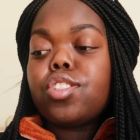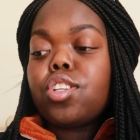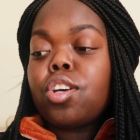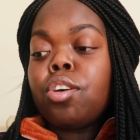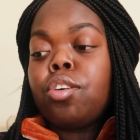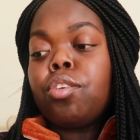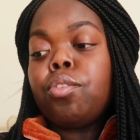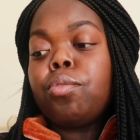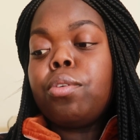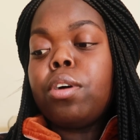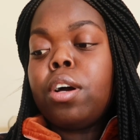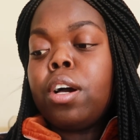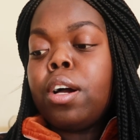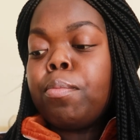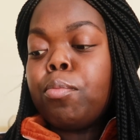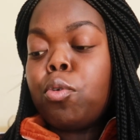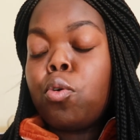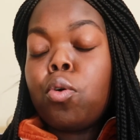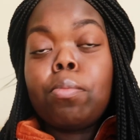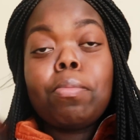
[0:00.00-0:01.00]
so
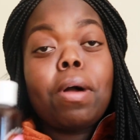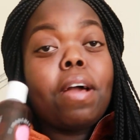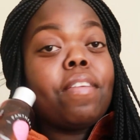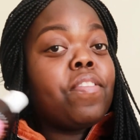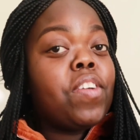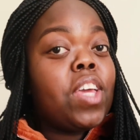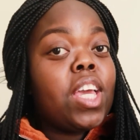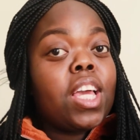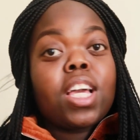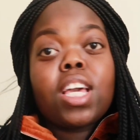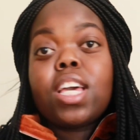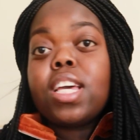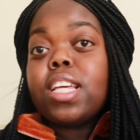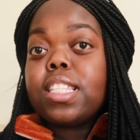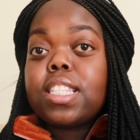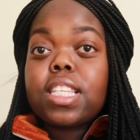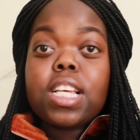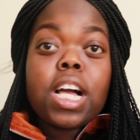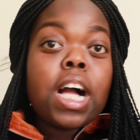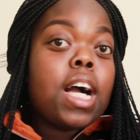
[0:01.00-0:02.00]
um, all my
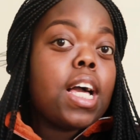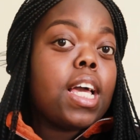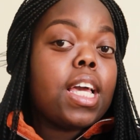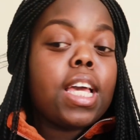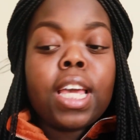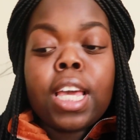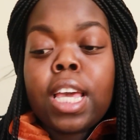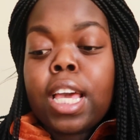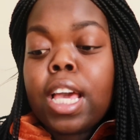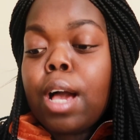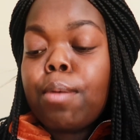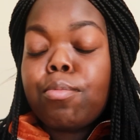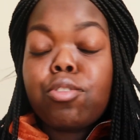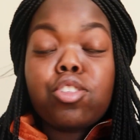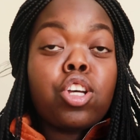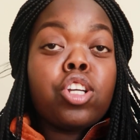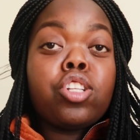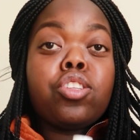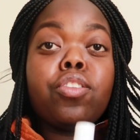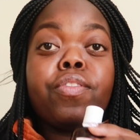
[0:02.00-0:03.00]
vegans out here i'm
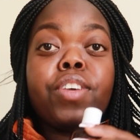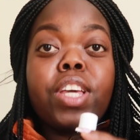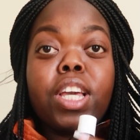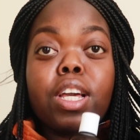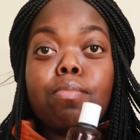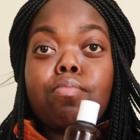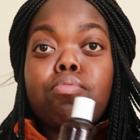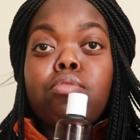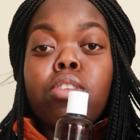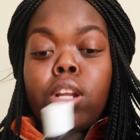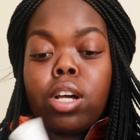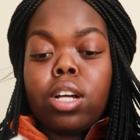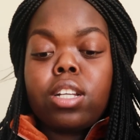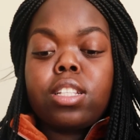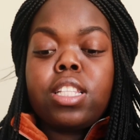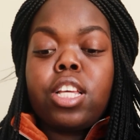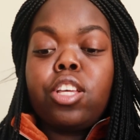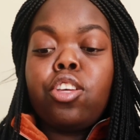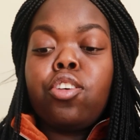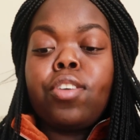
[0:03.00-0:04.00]
showing you vegan
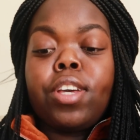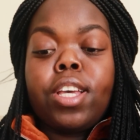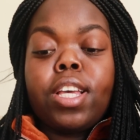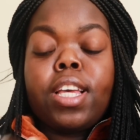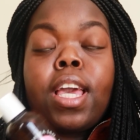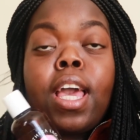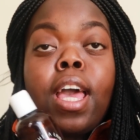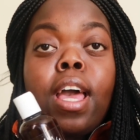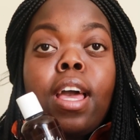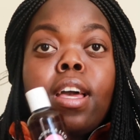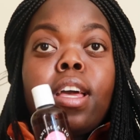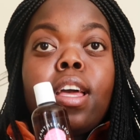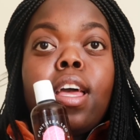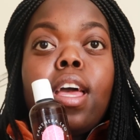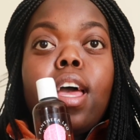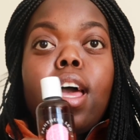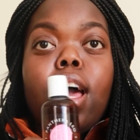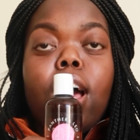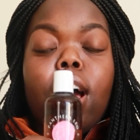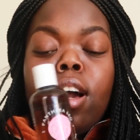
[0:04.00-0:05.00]
products that you can get
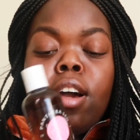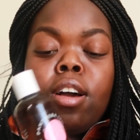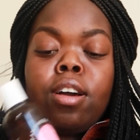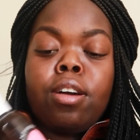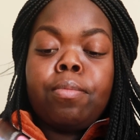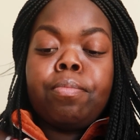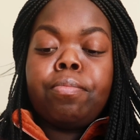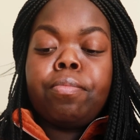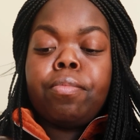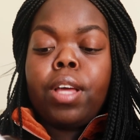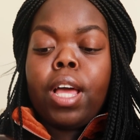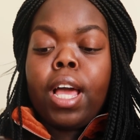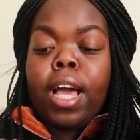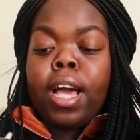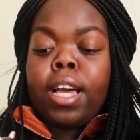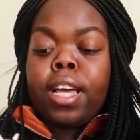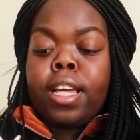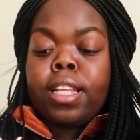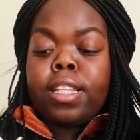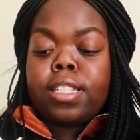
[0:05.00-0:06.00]
um,
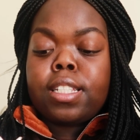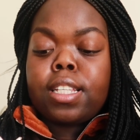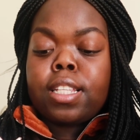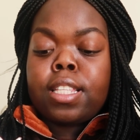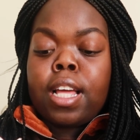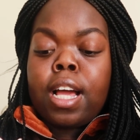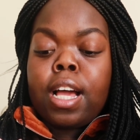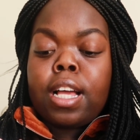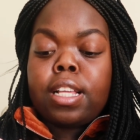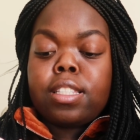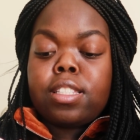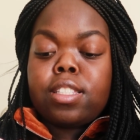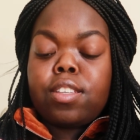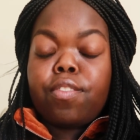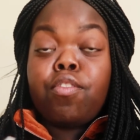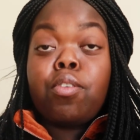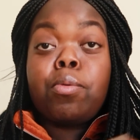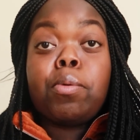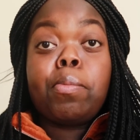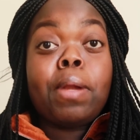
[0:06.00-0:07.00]
and that's
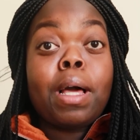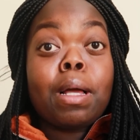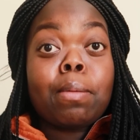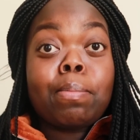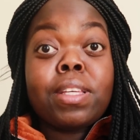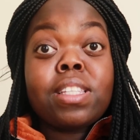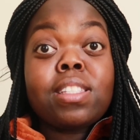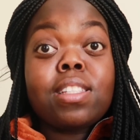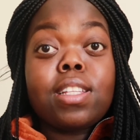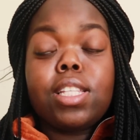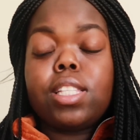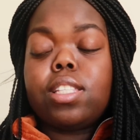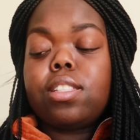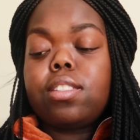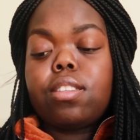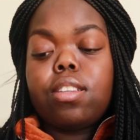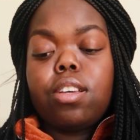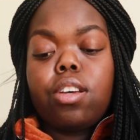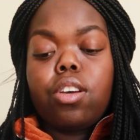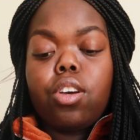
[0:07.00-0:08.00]
from a black
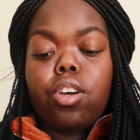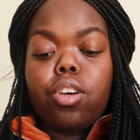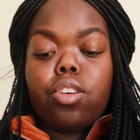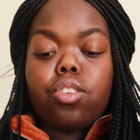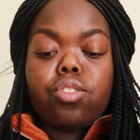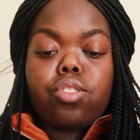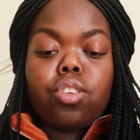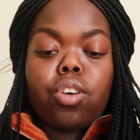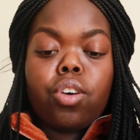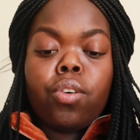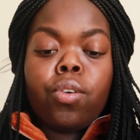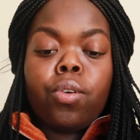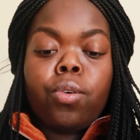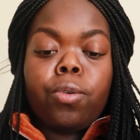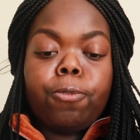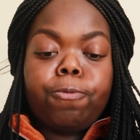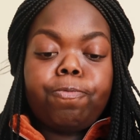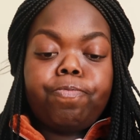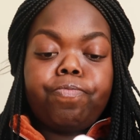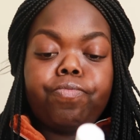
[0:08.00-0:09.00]
business
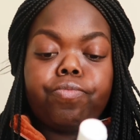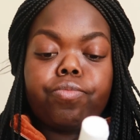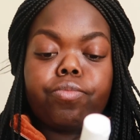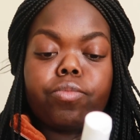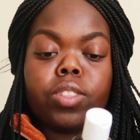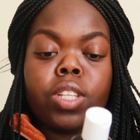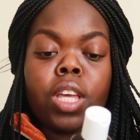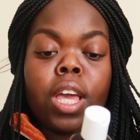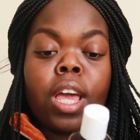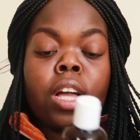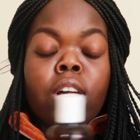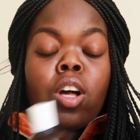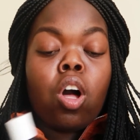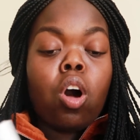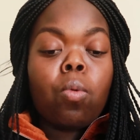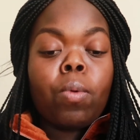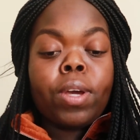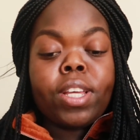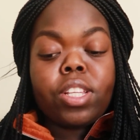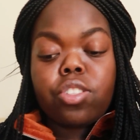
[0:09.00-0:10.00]
so yeah i
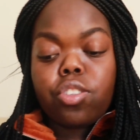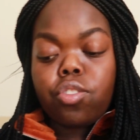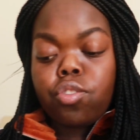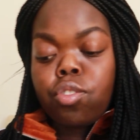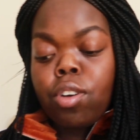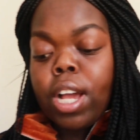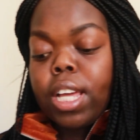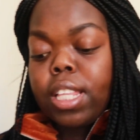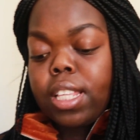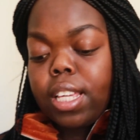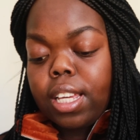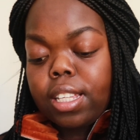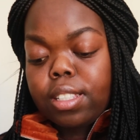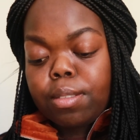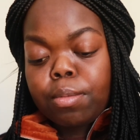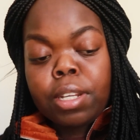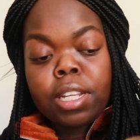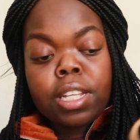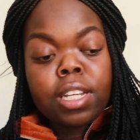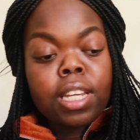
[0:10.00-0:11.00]
can't wait to try these
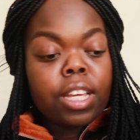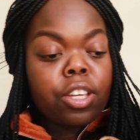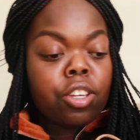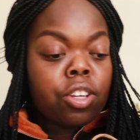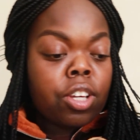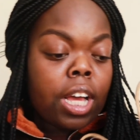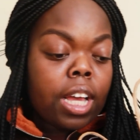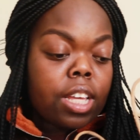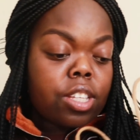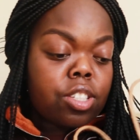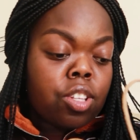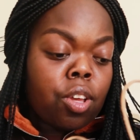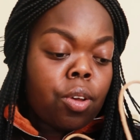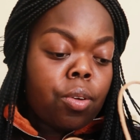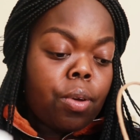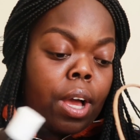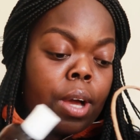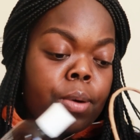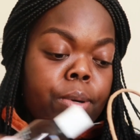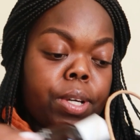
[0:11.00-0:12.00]
i'm gonna let you guys
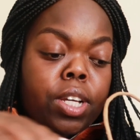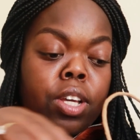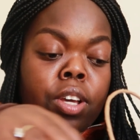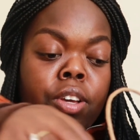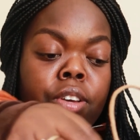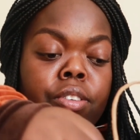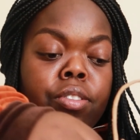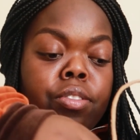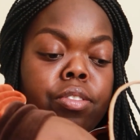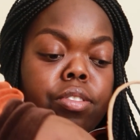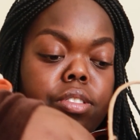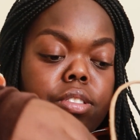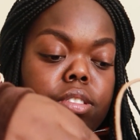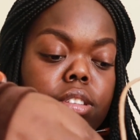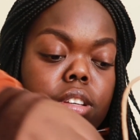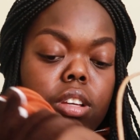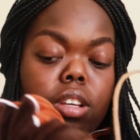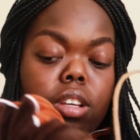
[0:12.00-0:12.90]
know how it goes